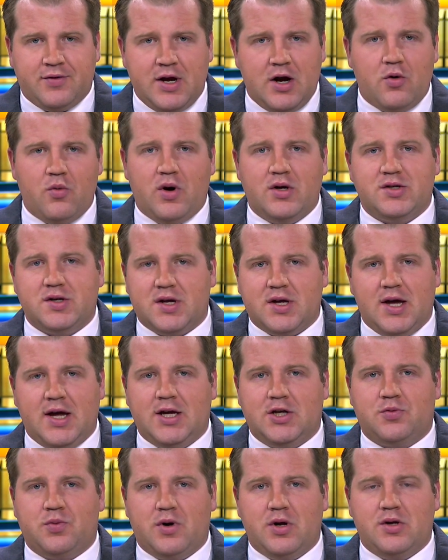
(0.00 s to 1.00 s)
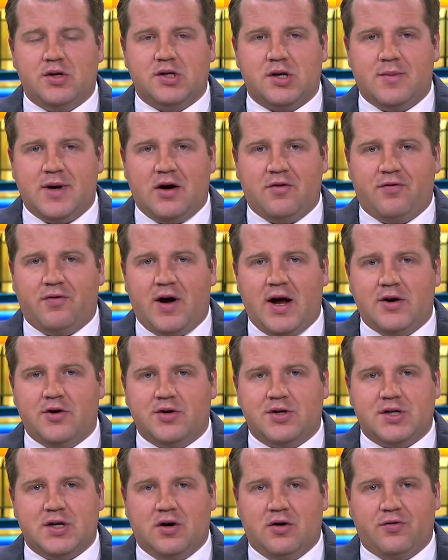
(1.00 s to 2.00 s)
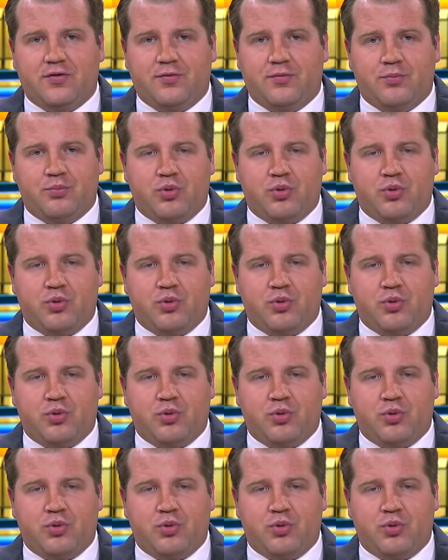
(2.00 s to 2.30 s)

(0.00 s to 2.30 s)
there was a case where you somehow find yourself